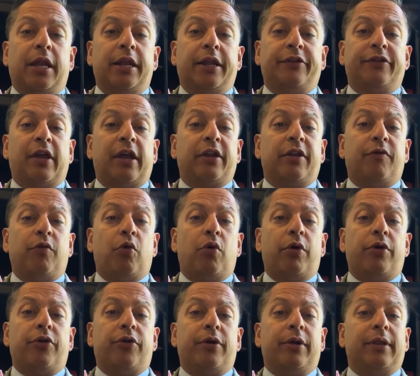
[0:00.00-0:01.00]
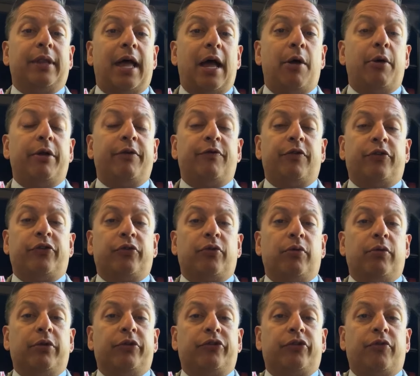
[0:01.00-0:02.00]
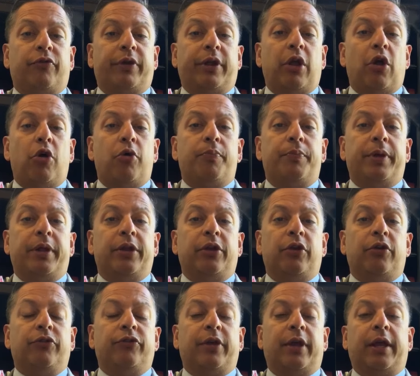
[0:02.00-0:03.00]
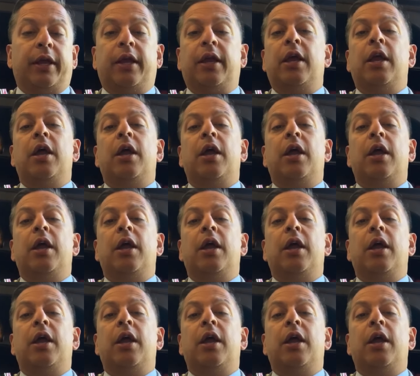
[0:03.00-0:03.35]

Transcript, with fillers: an executive order allowing for schools to reopen using